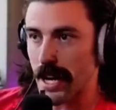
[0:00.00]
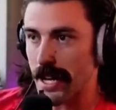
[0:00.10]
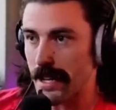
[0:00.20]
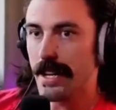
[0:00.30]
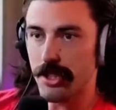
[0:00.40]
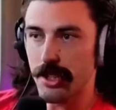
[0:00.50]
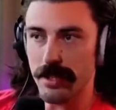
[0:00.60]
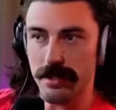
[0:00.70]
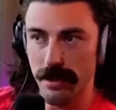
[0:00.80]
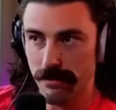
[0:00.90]
It's
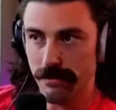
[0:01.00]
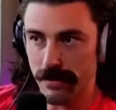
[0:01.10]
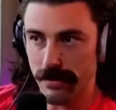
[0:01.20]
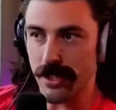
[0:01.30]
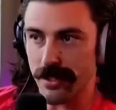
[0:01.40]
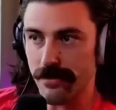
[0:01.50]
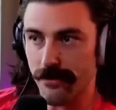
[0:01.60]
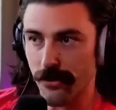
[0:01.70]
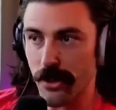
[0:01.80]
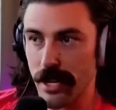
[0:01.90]
just
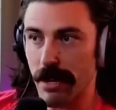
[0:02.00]
free money.